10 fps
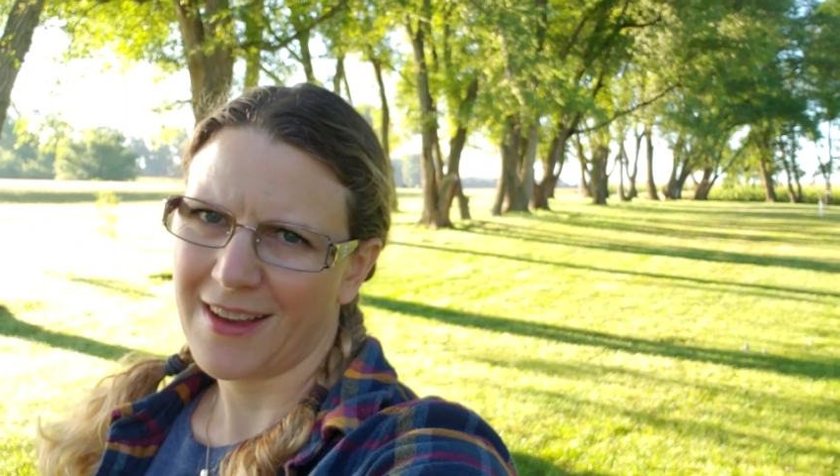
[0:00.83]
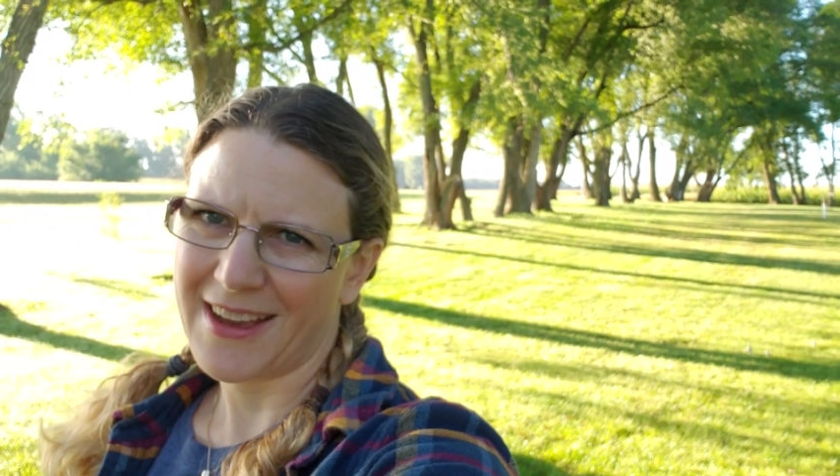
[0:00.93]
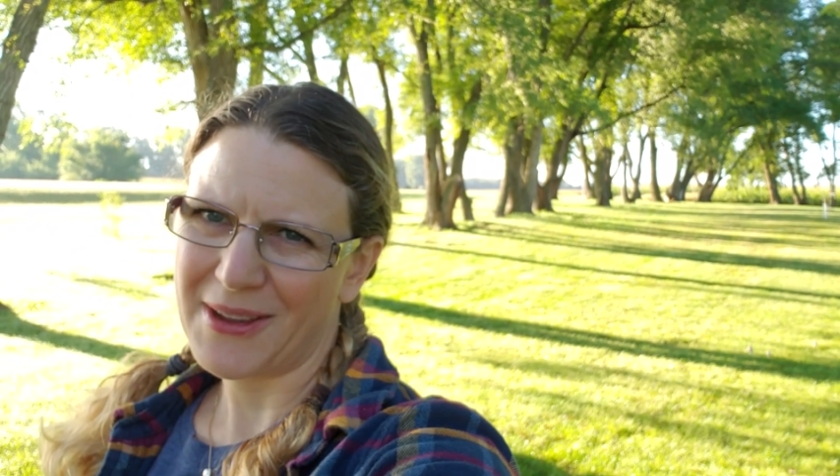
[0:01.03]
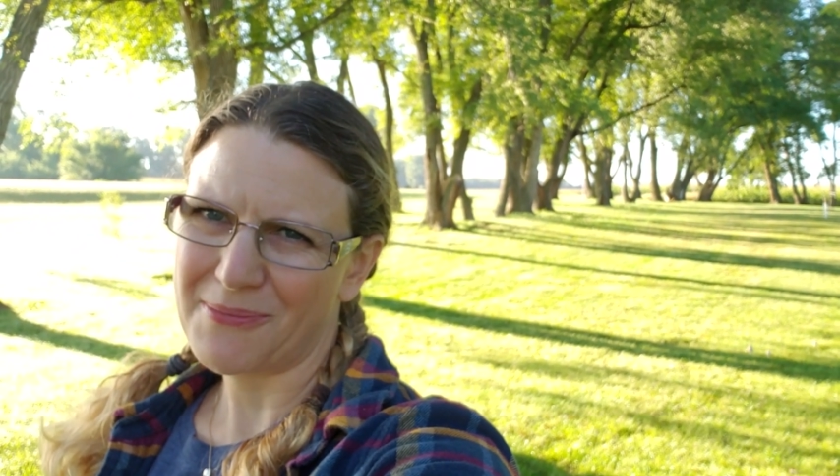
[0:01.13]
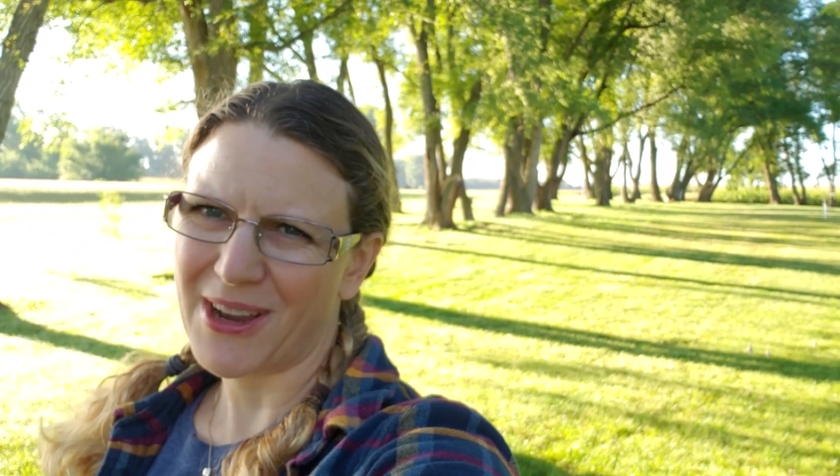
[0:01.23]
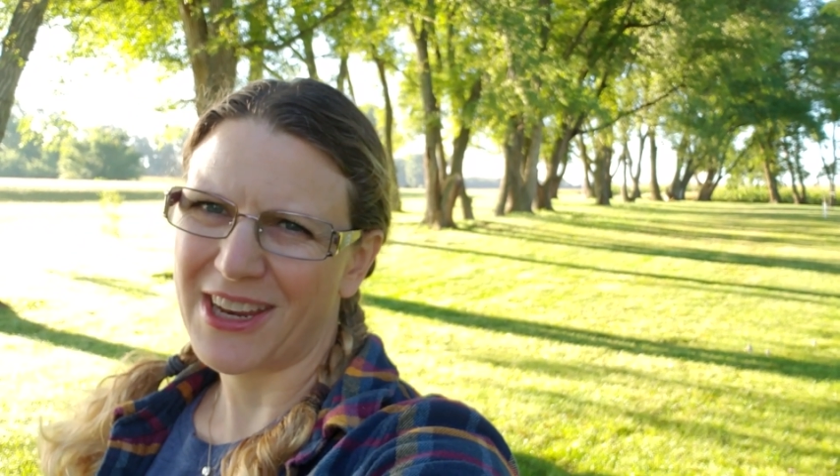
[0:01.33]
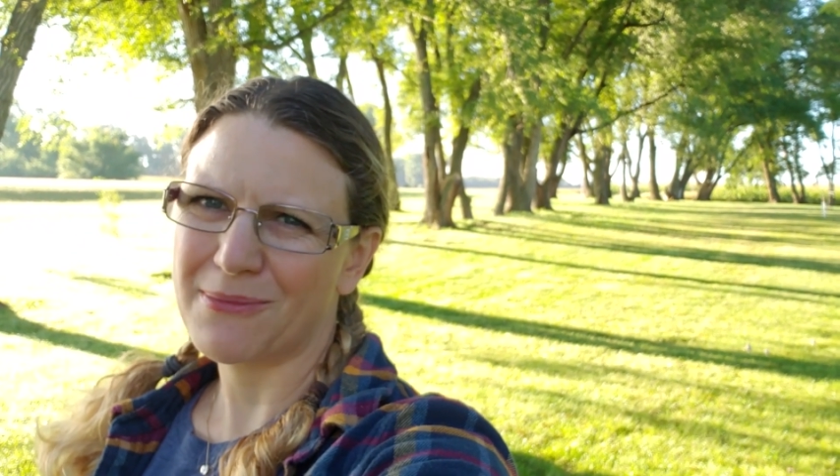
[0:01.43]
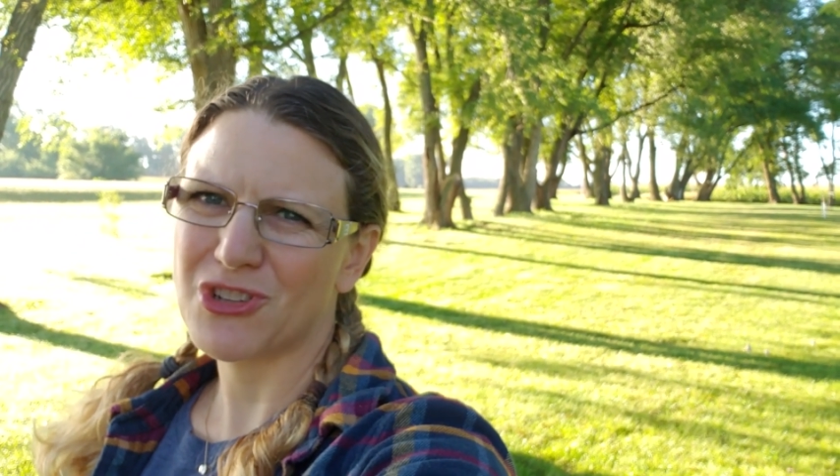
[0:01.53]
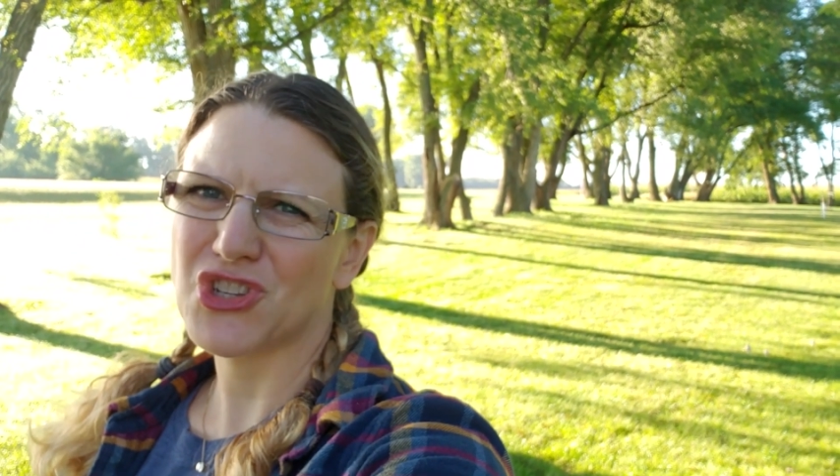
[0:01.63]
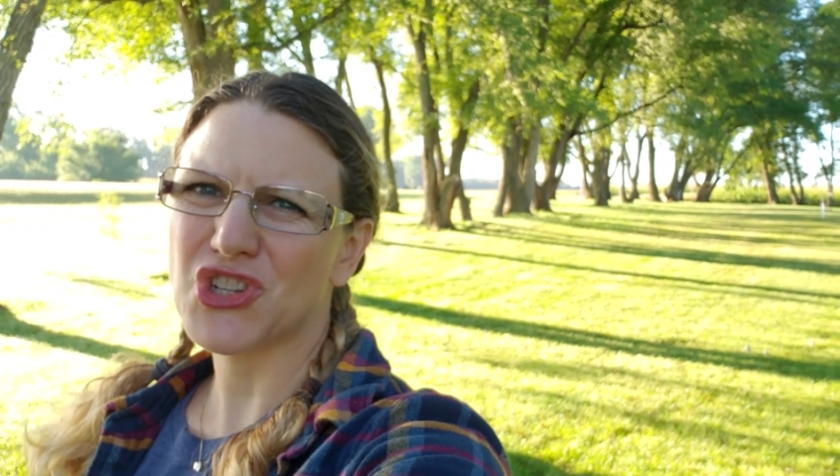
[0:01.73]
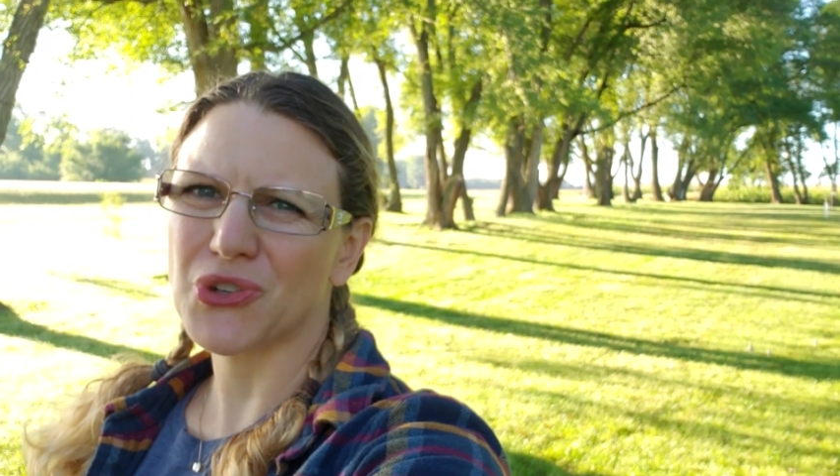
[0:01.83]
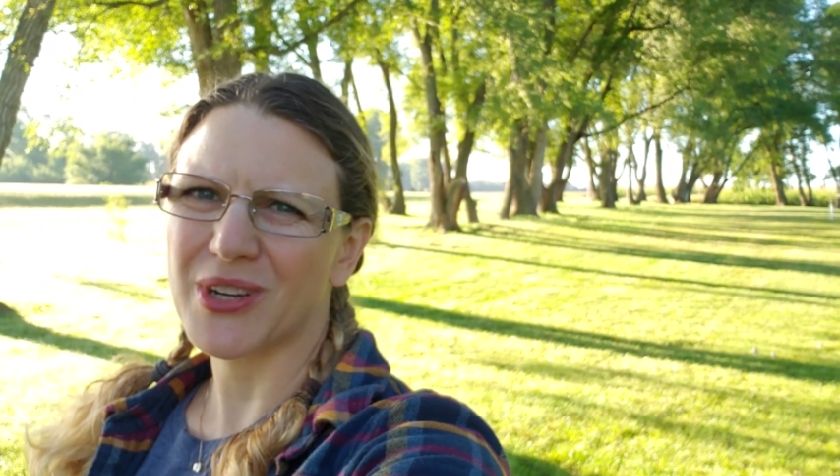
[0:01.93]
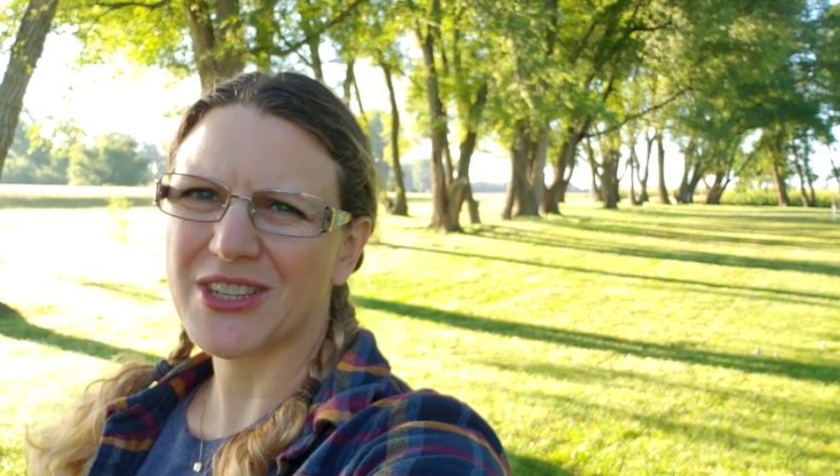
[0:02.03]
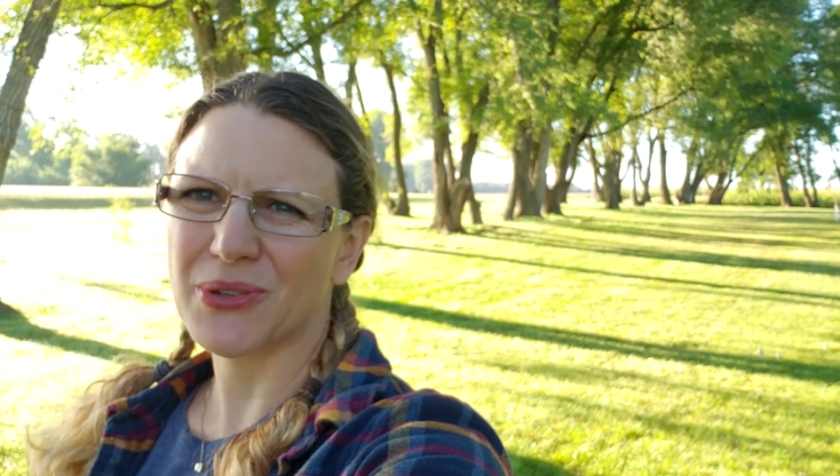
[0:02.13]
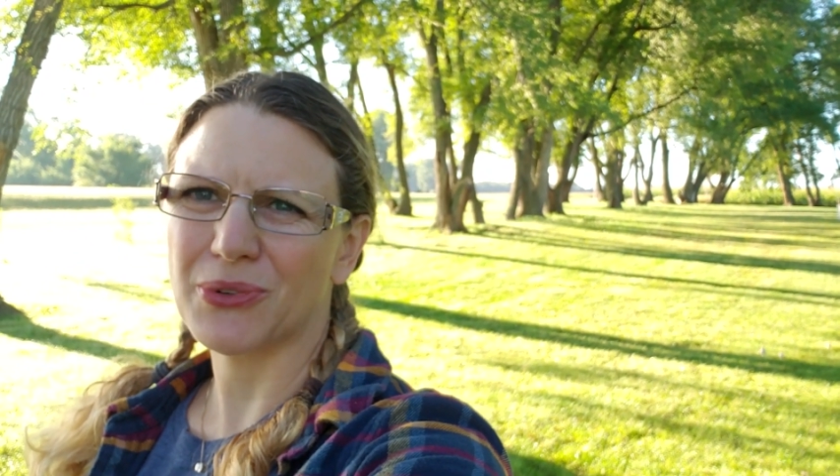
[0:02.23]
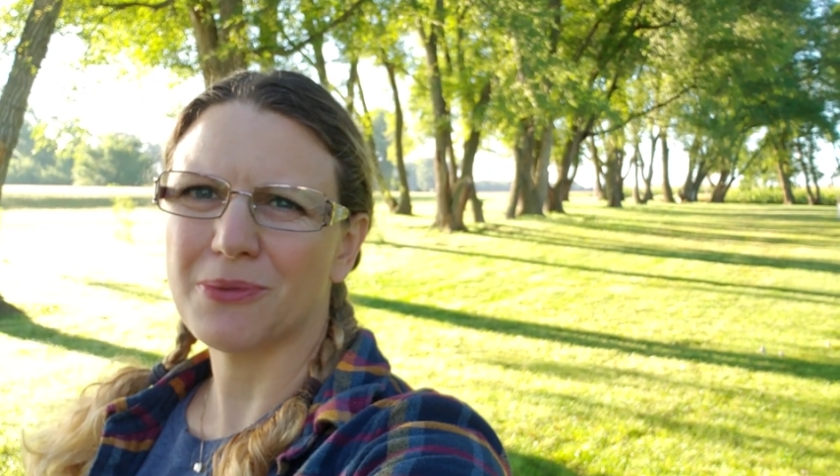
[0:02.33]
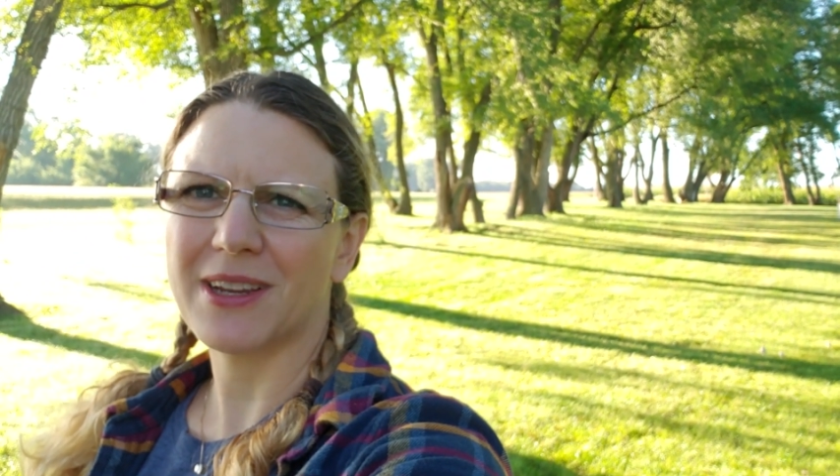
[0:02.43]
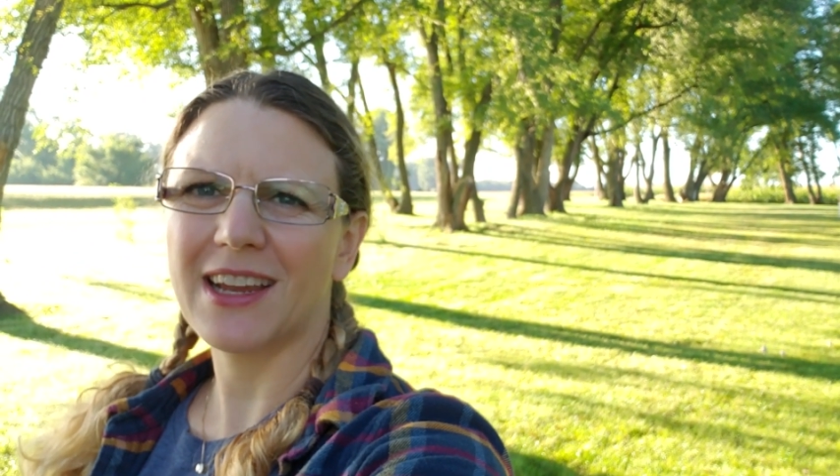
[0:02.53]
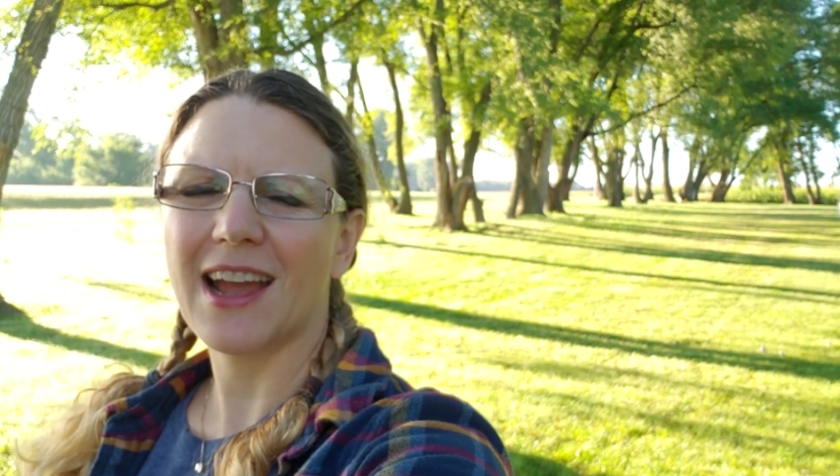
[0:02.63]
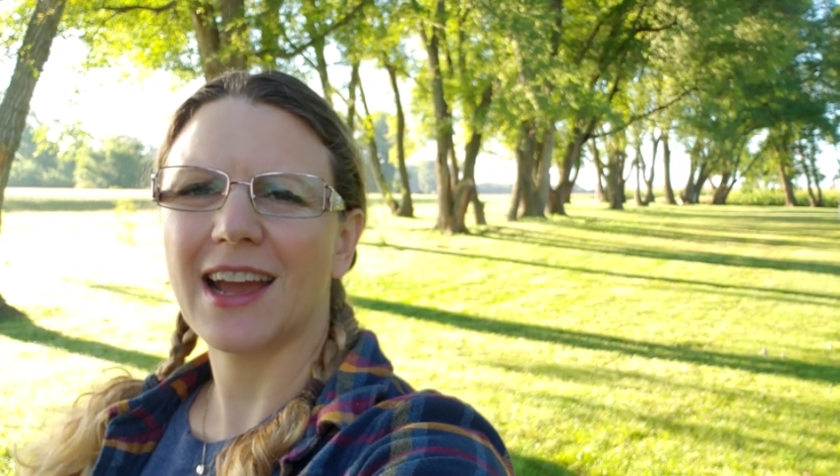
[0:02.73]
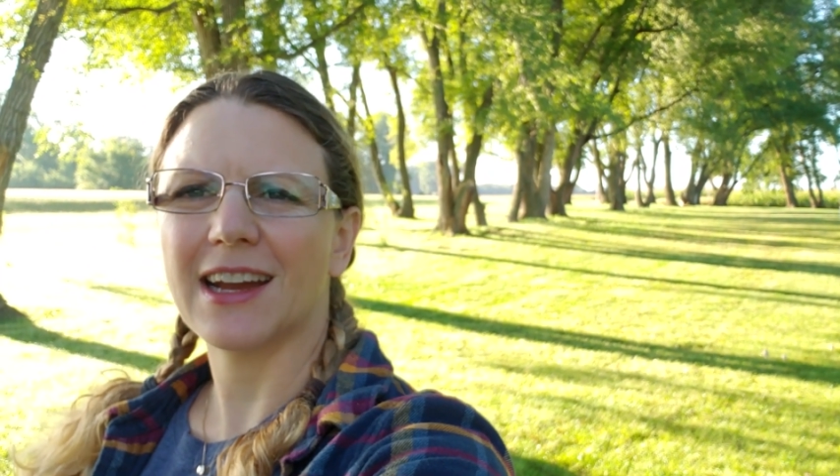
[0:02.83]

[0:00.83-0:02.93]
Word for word: Hi, my name is Charissa Rubey